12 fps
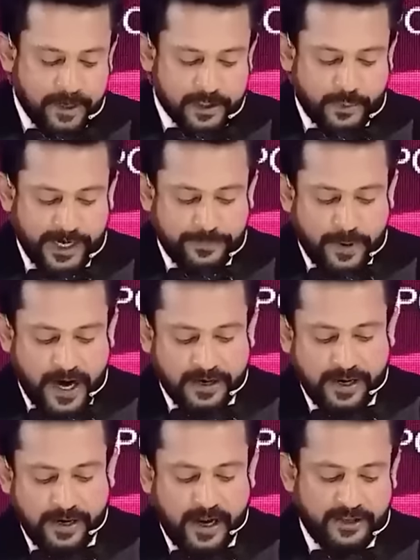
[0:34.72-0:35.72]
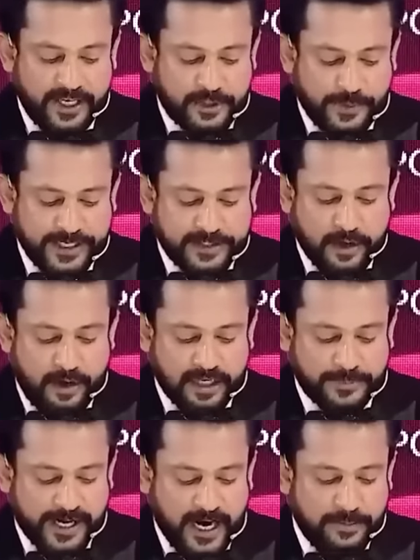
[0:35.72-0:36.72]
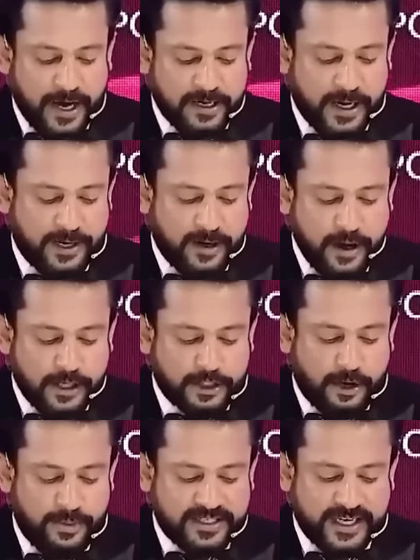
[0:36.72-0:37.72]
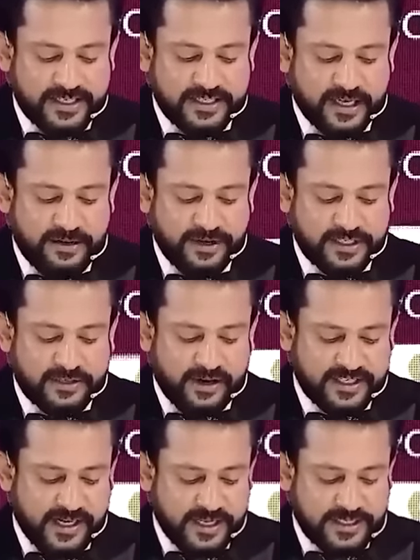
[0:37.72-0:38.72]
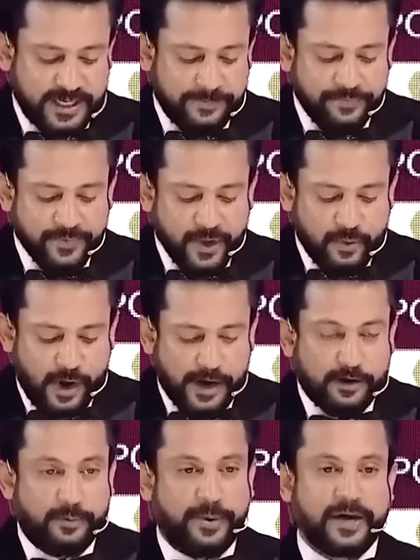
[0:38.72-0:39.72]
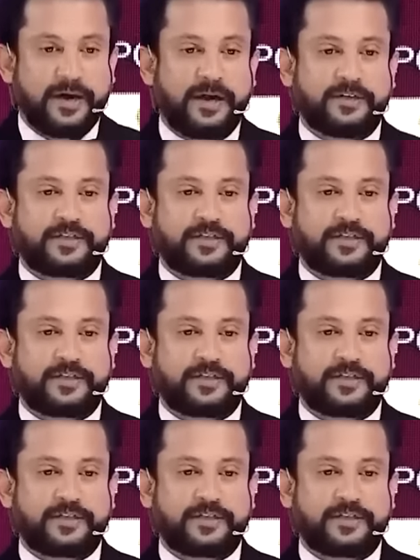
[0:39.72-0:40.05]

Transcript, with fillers: sweet partner Nandri Sweets, hospitality partner Somerset Service Residency, wardrobe partner